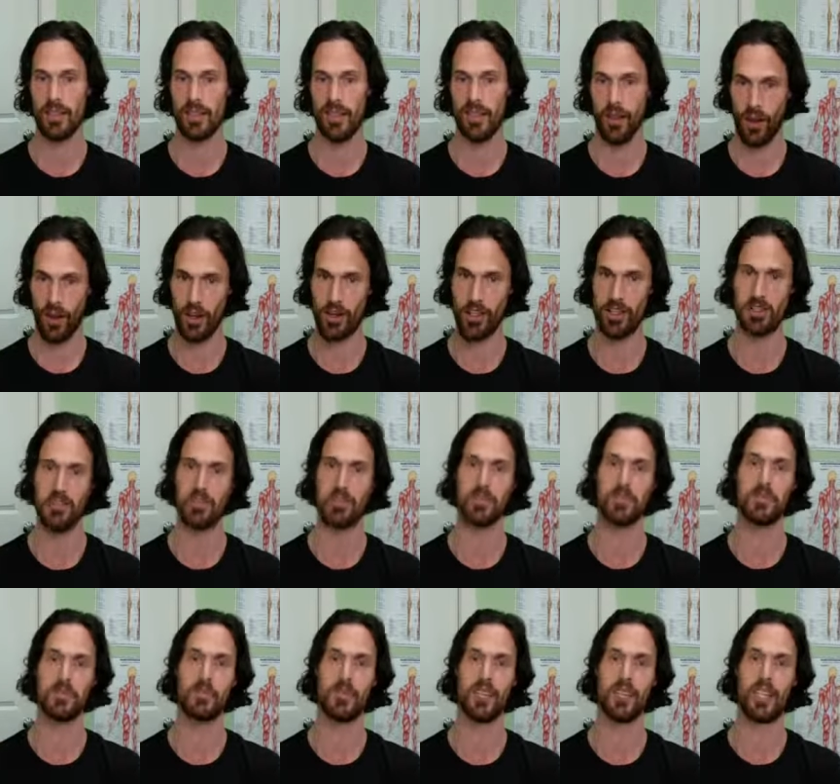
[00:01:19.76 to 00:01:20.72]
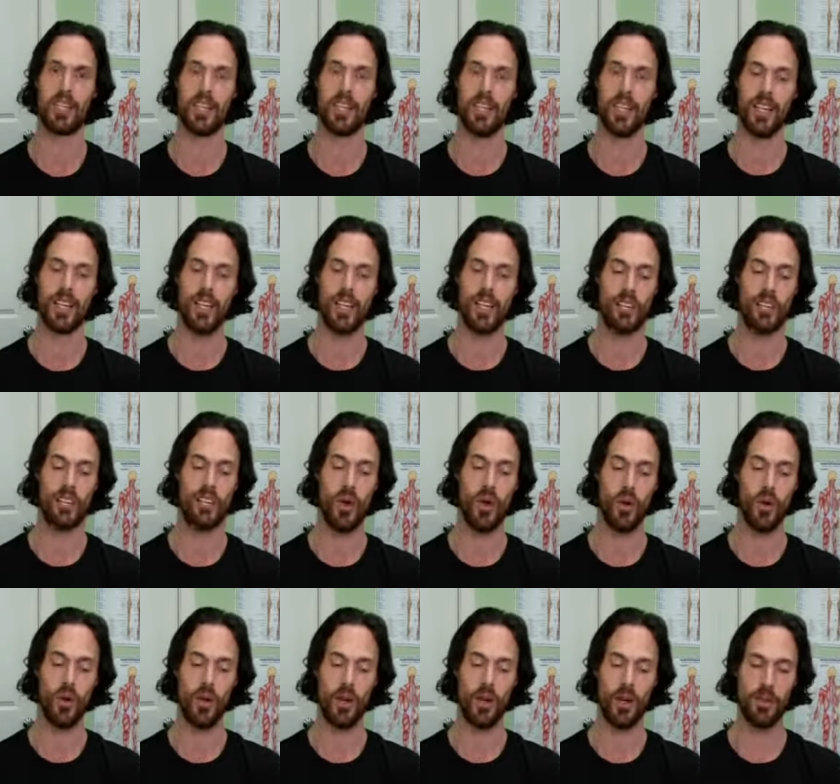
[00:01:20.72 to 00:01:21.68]
Awesome.
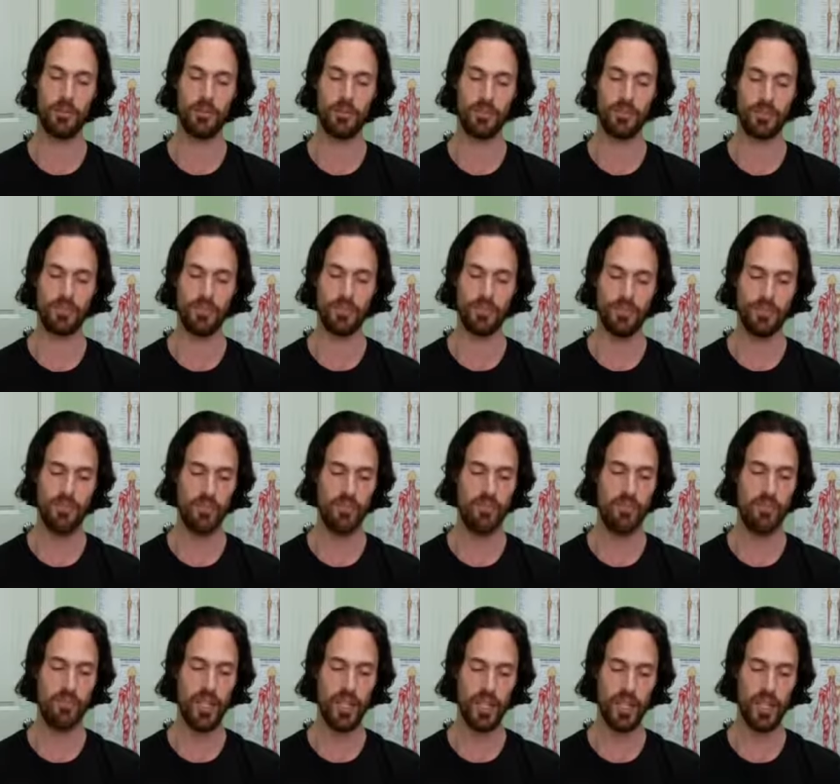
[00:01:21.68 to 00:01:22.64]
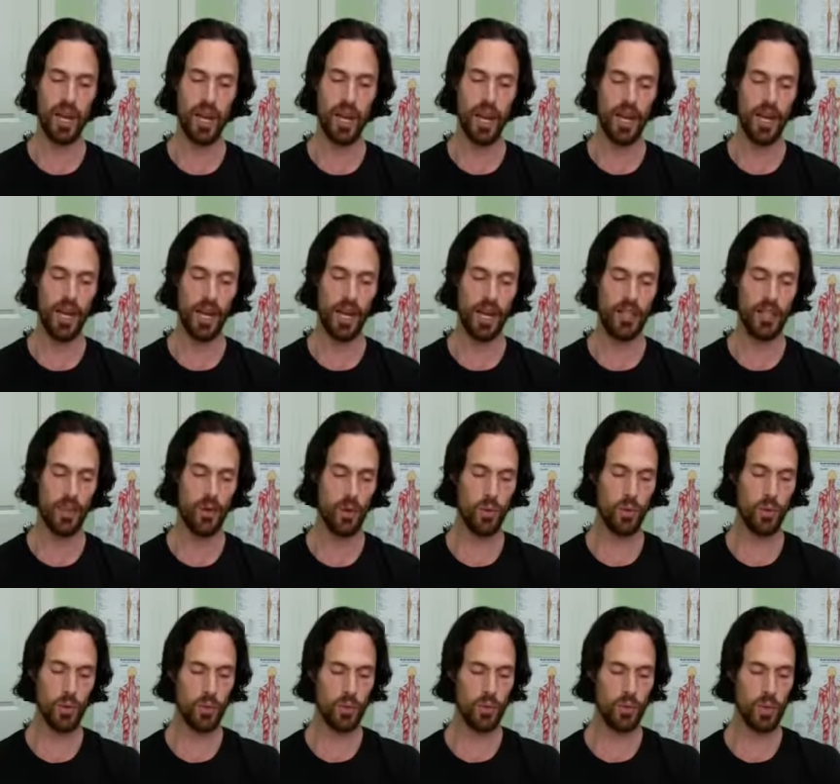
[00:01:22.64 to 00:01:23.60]
So, yeah, I
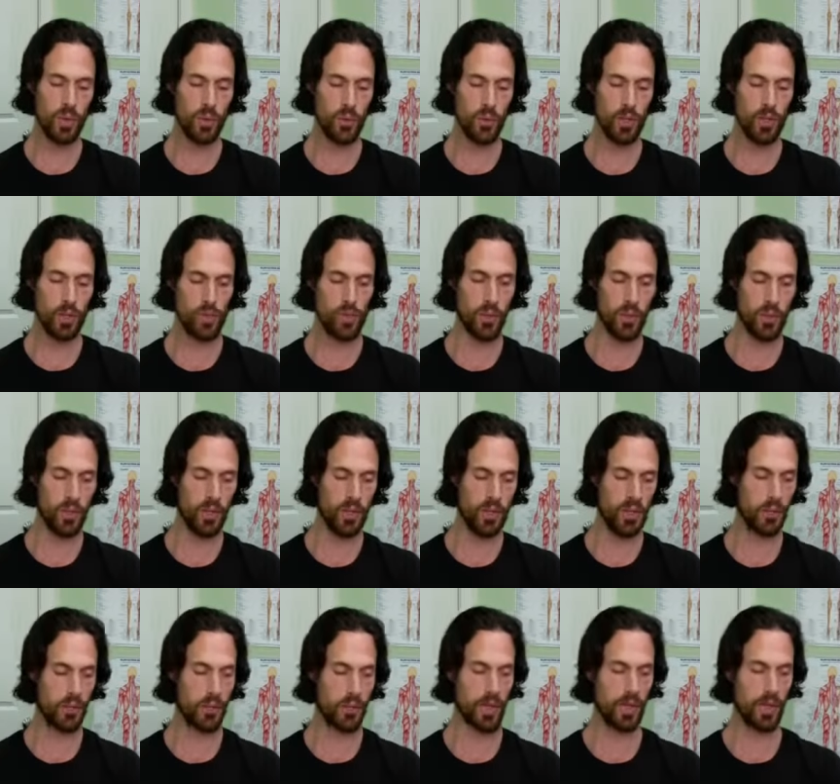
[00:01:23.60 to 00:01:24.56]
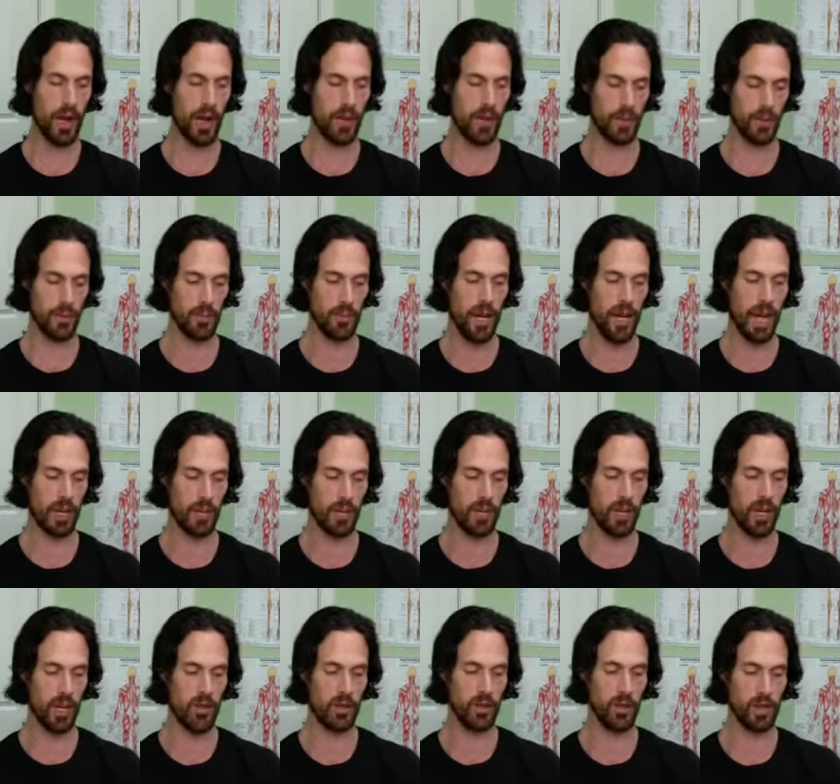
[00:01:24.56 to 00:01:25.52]
know we spoke a little bit about your
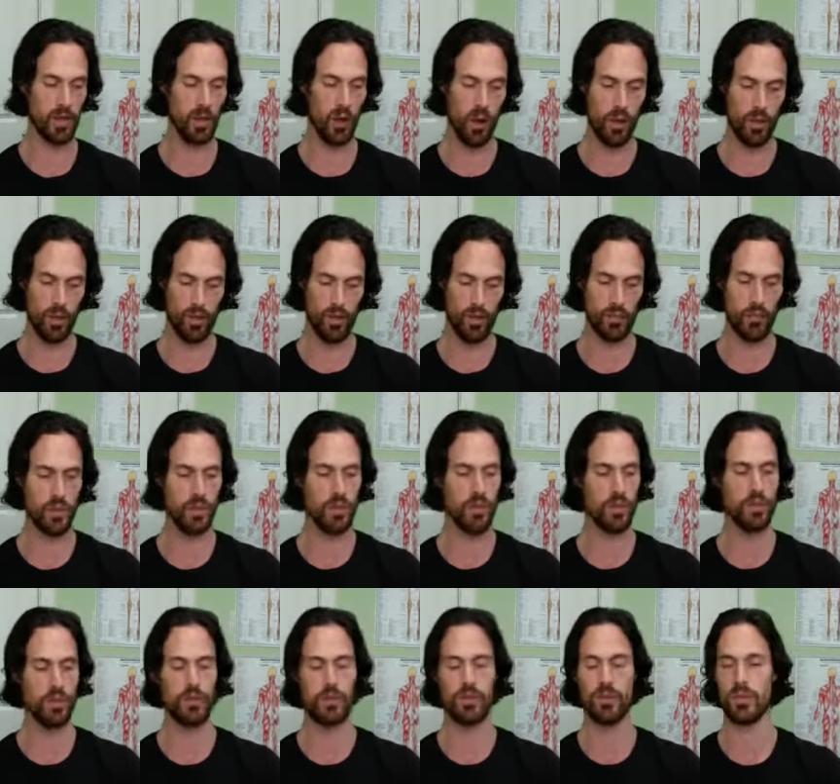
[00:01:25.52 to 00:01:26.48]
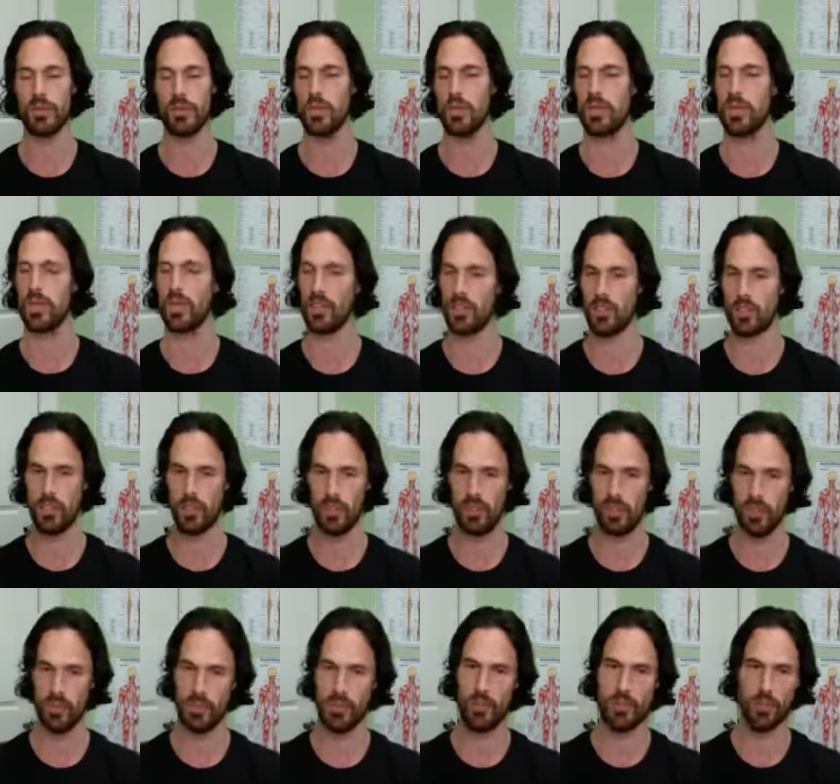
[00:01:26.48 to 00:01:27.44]
background with autoimmune
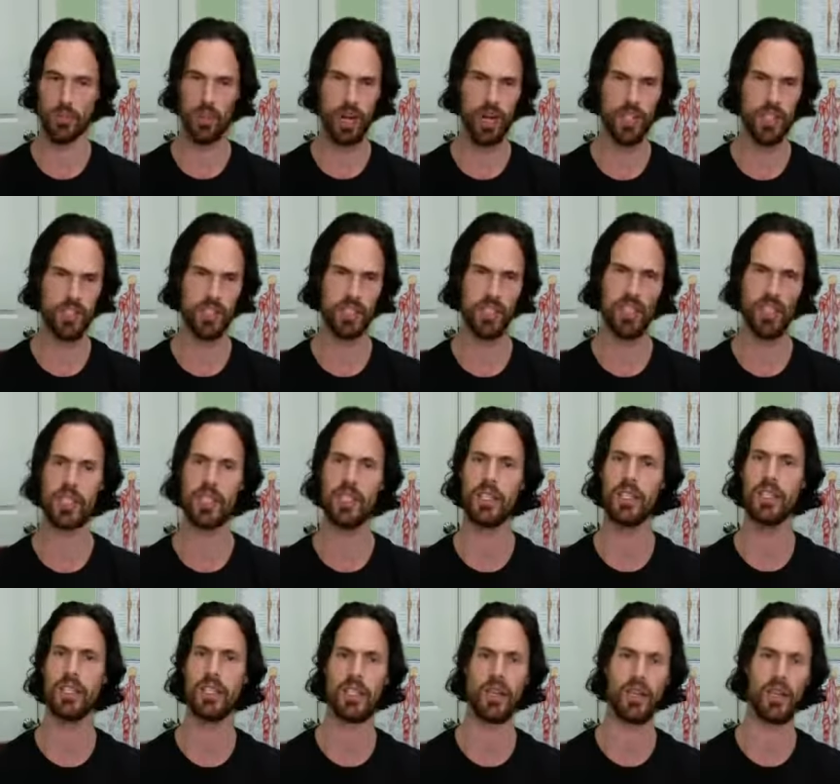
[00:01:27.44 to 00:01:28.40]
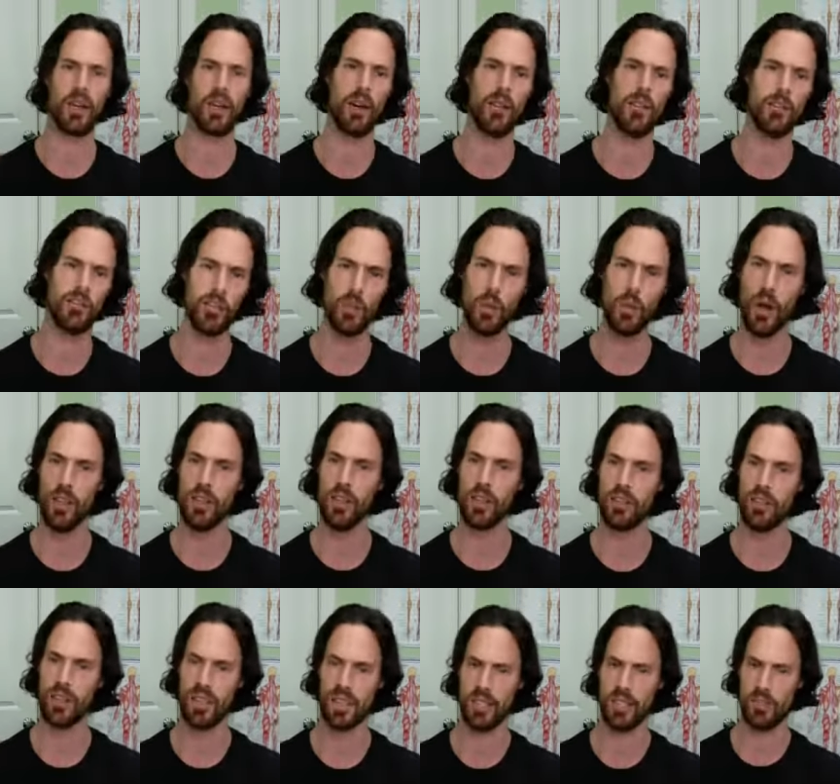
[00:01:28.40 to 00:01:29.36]
issues, depression, a few other
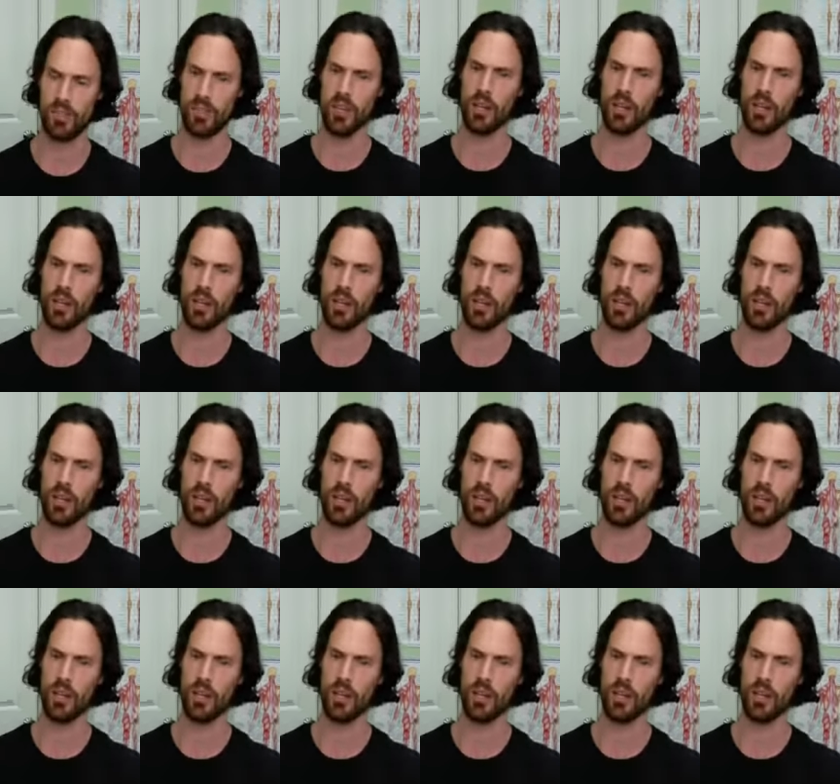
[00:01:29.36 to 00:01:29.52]
things.